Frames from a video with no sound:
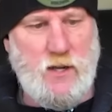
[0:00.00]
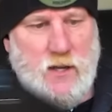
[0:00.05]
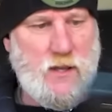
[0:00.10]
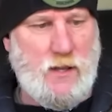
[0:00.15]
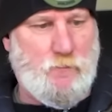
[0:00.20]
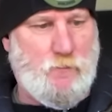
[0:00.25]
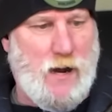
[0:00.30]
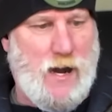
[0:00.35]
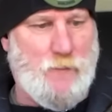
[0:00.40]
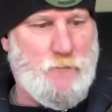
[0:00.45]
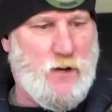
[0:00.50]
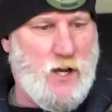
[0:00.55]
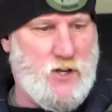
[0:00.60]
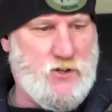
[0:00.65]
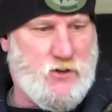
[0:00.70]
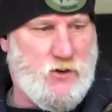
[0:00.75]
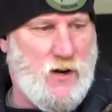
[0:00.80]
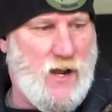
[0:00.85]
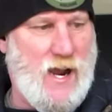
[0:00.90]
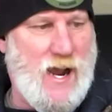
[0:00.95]
The Bob
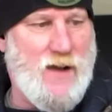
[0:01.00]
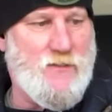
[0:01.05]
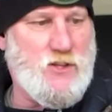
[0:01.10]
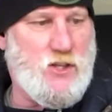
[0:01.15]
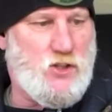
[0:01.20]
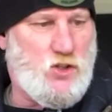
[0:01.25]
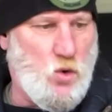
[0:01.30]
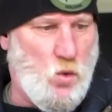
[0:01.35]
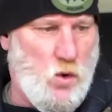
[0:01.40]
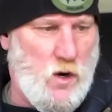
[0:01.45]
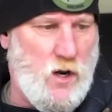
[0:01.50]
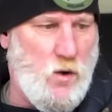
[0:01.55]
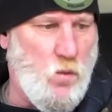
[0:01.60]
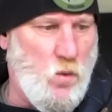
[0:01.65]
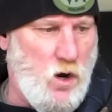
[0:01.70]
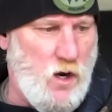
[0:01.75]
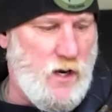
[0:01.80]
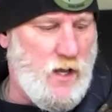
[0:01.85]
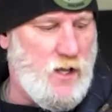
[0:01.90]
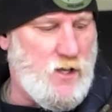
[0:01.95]
Dustrude I have is a
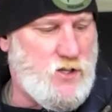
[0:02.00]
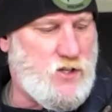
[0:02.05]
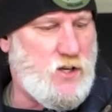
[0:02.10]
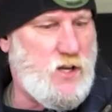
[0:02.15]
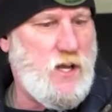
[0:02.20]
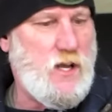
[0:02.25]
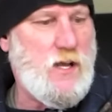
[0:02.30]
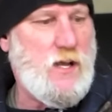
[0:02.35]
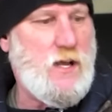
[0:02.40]
twenty-one inch,